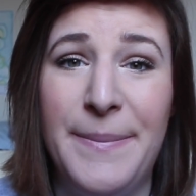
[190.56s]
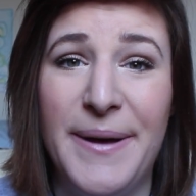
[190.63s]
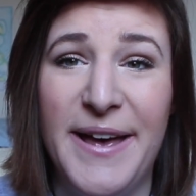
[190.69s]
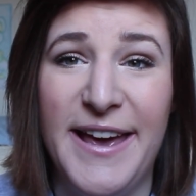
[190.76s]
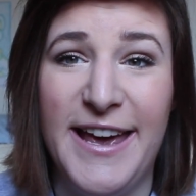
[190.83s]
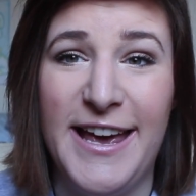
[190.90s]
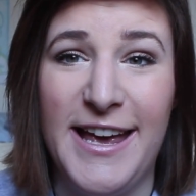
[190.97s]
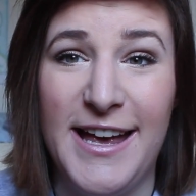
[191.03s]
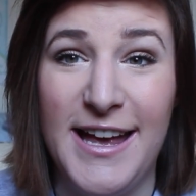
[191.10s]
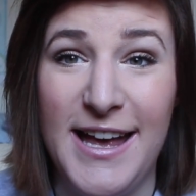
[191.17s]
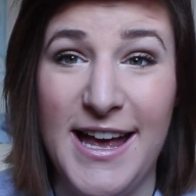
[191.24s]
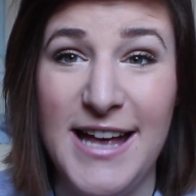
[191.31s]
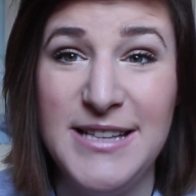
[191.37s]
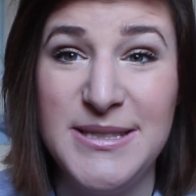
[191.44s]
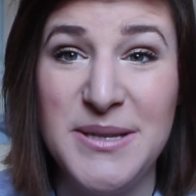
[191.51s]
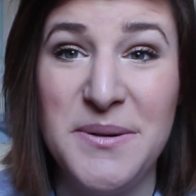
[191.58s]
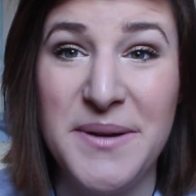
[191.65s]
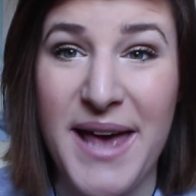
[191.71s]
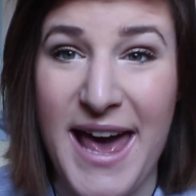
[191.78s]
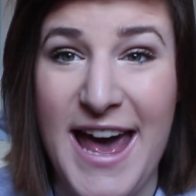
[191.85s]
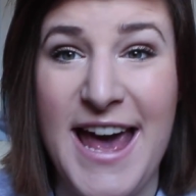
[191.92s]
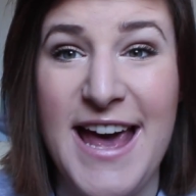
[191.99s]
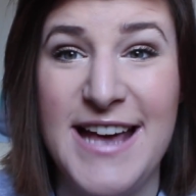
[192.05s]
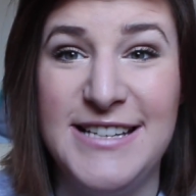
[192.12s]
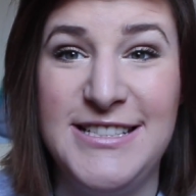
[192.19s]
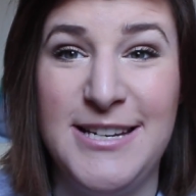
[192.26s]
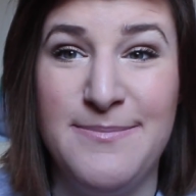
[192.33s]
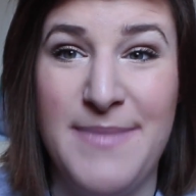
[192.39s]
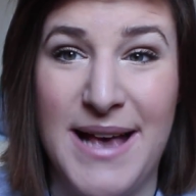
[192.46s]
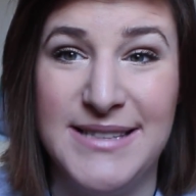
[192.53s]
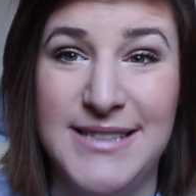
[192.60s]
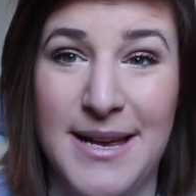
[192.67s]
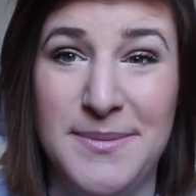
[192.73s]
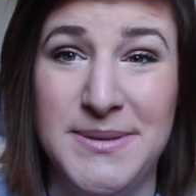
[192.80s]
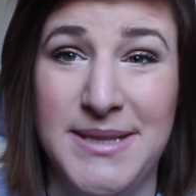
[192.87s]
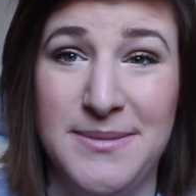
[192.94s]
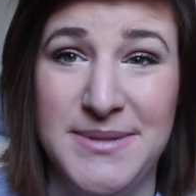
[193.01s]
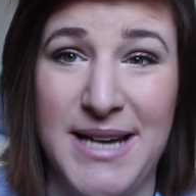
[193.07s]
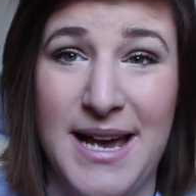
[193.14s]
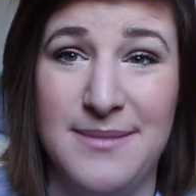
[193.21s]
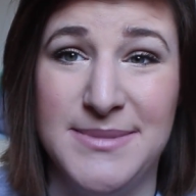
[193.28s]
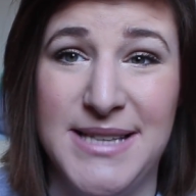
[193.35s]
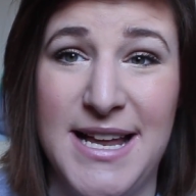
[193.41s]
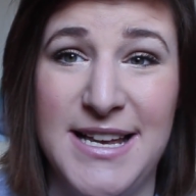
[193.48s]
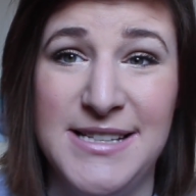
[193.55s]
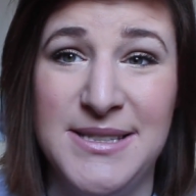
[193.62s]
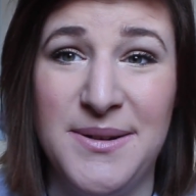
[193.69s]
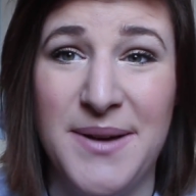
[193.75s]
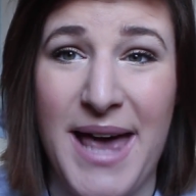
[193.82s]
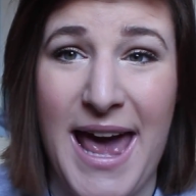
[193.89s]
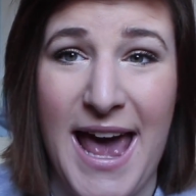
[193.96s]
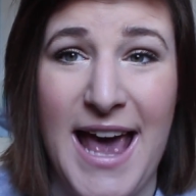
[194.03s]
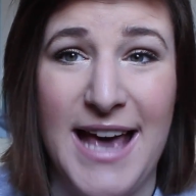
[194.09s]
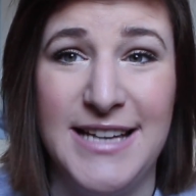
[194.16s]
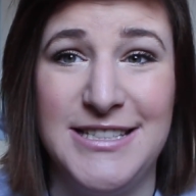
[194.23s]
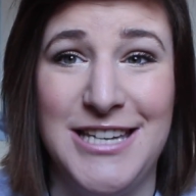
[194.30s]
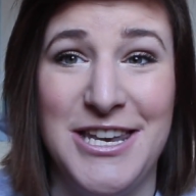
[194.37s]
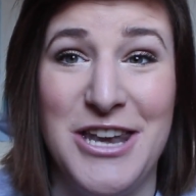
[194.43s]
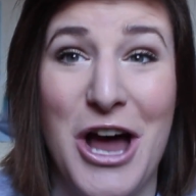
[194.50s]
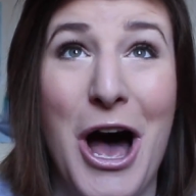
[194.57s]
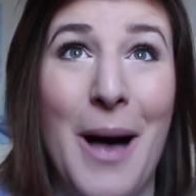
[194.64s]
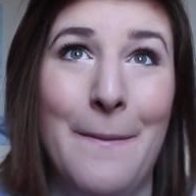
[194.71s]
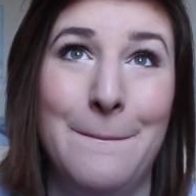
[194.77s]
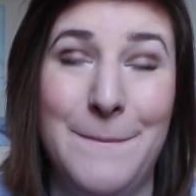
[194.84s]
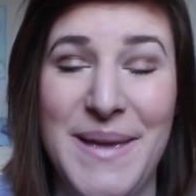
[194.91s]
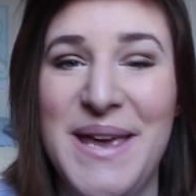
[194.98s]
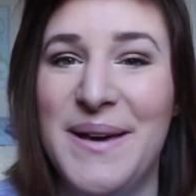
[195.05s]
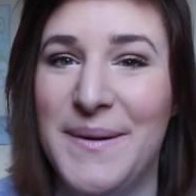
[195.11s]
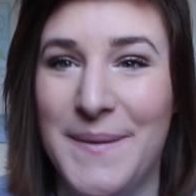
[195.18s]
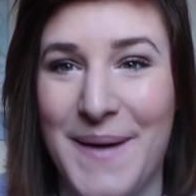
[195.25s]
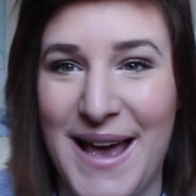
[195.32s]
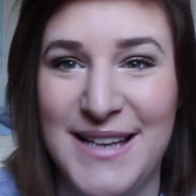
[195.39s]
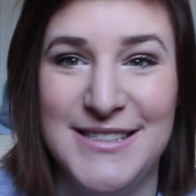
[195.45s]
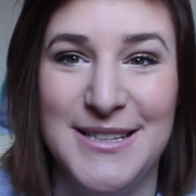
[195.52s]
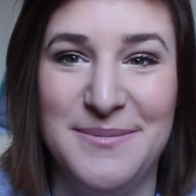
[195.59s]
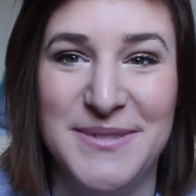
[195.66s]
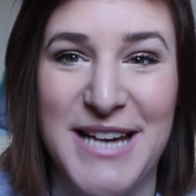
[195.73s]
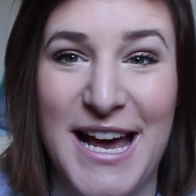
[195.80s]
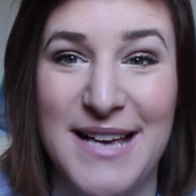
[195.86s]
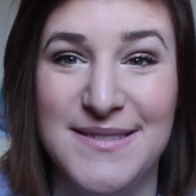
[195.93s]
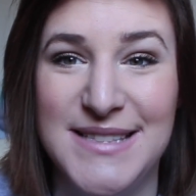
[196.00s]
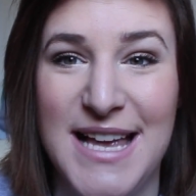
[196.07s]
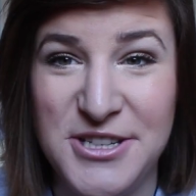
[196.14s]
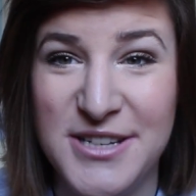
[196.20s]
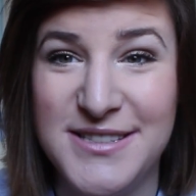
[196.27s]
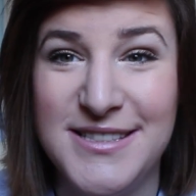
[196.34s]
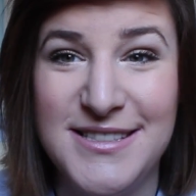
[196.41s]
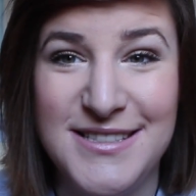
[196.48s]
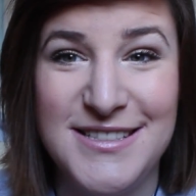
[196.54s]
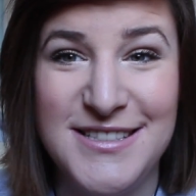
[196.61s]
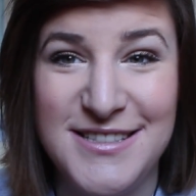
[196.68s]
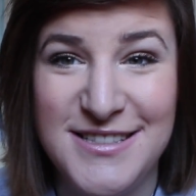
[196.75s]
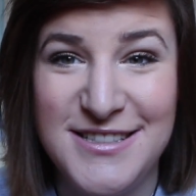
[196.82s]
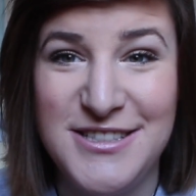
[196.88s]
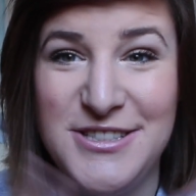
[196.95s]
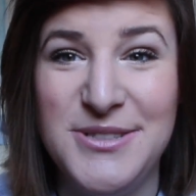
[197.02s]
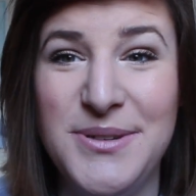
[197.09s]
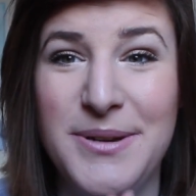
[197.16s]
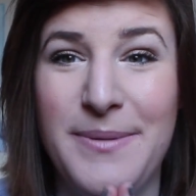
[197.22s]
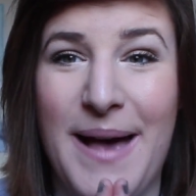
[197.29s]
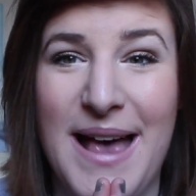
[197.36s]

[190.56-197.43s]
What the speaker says: But it's okay to mess up sometimes, and it's okay to not be okay sometimes. Just do your